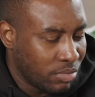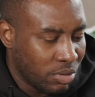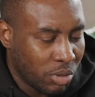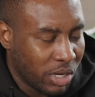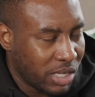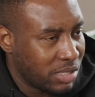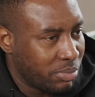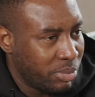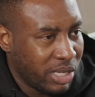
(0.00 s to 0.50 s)
we
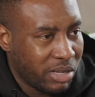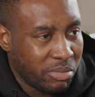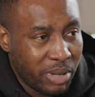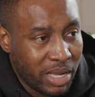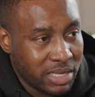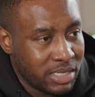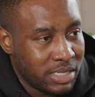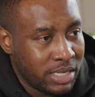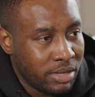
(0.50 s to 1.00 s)
wanted to be
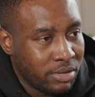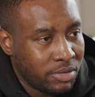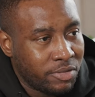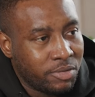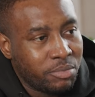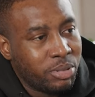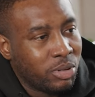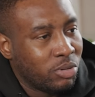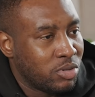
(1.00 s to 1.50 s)

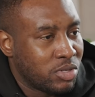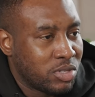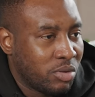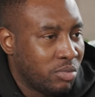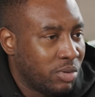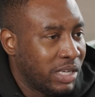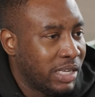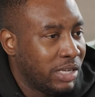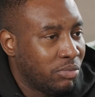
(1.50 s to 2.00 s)
competitive, but
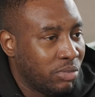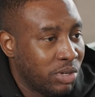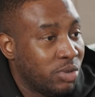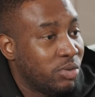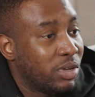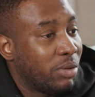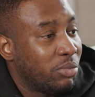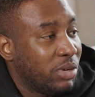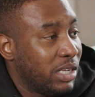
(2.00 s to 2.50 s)
also we need, we
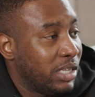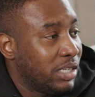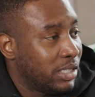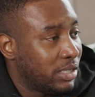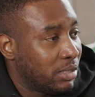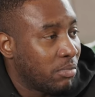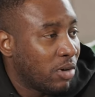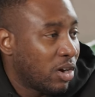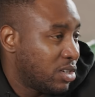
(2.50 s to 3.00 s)
knew that we
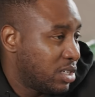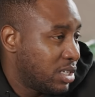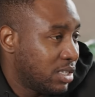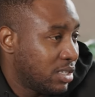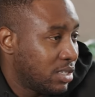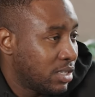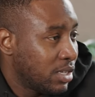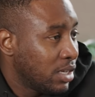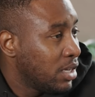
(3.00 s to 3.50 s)
needed the
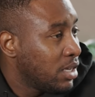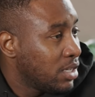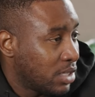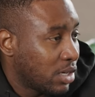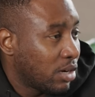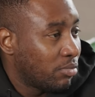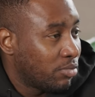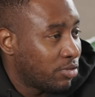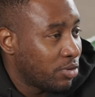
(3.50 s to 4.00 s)
margins
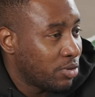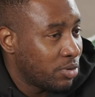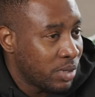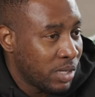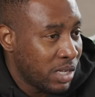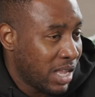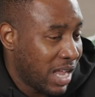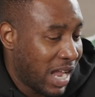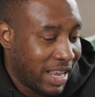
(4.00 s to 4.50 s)
to come
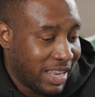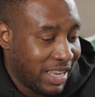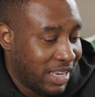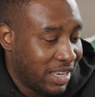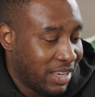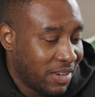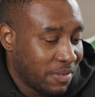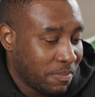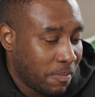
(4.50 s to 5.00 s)
through. And
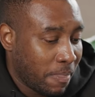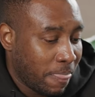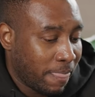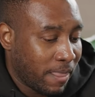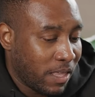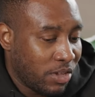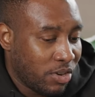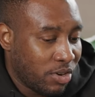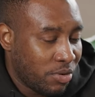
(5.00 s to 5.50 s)
then,
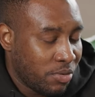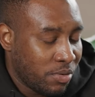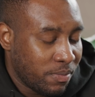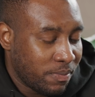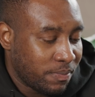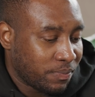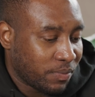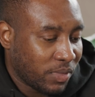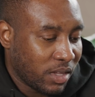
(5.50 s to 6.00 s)
you
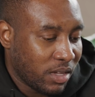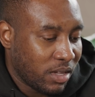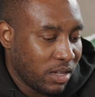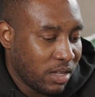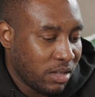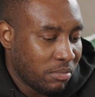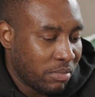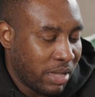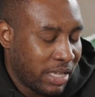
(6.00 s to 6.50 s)
know,
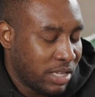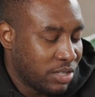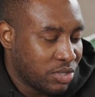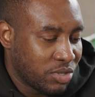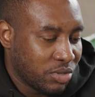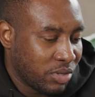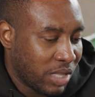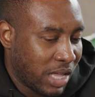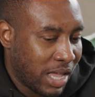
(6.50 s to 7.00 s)
making
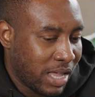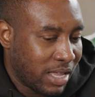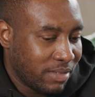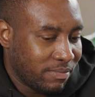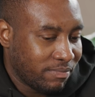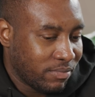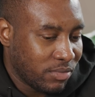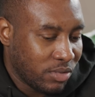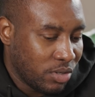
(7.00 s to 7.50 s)
sure that
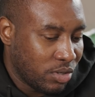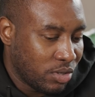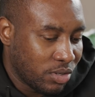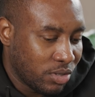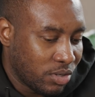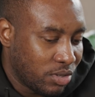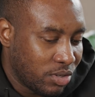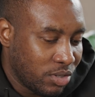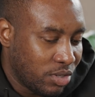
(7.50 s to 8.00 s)
you
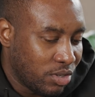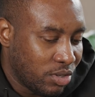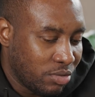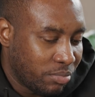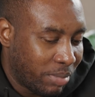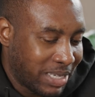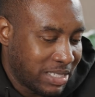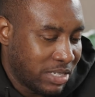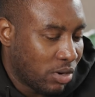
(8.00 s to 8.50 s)
can,
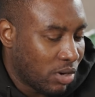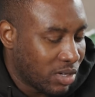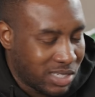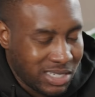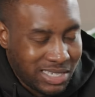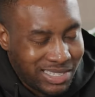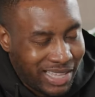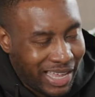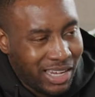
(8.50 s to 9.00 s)
you basically got
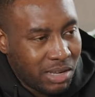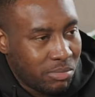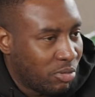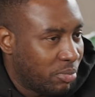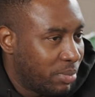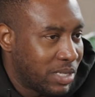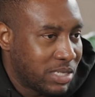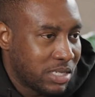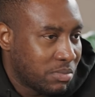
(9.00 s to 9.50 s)
a
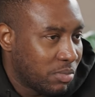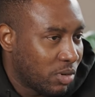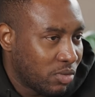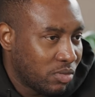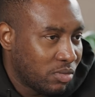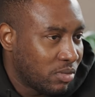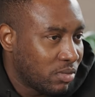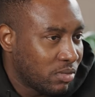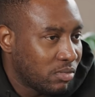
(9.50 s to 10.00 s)
sustainable business
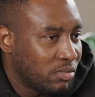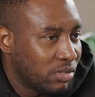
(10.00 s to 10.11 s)
model,